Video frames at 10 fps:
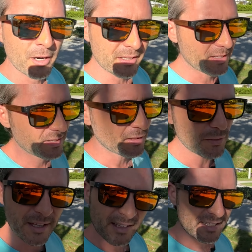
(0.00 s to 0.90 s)
But the
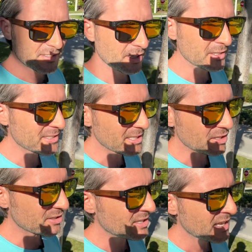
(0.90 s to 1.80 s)
thing that sucks
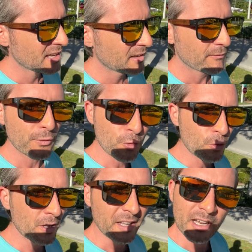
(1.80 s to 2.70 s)
is
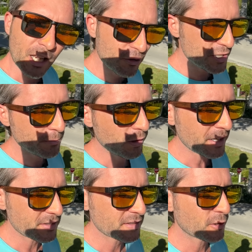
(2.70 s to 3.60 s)
food and energy
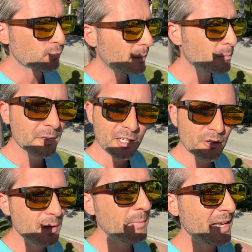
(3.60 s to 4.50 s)
prices are probably going to
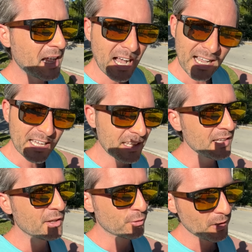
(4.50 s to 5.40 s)
remain high
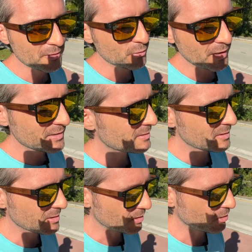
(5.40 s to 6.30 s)
throughout the rest of the
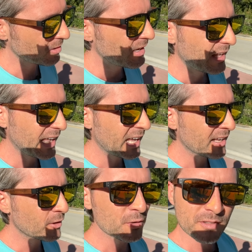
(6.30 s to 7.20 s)
year.
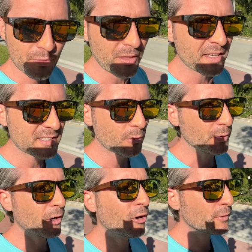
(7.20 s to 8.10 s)
And those are the things that we
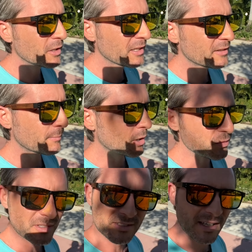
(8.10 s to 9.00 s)
all really need the most.
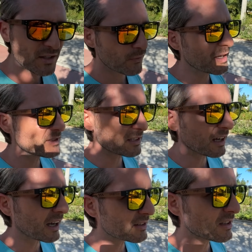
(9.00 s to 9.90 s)
Because let's face it,
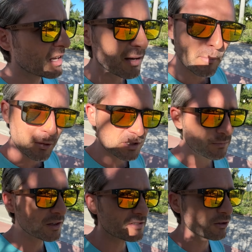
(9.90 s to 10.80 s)
guys, most of
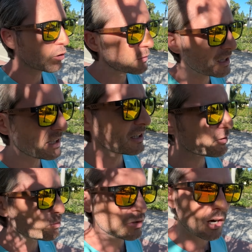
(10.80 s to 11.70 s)
us don't really need a
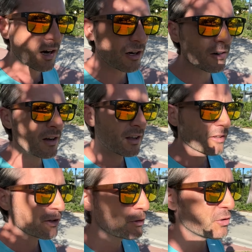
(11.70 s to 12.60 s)
new car.
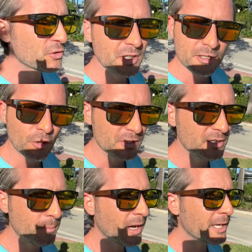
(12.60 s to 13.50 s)
You usually don't need
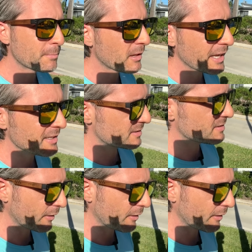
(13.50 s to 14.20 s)
to buy appliances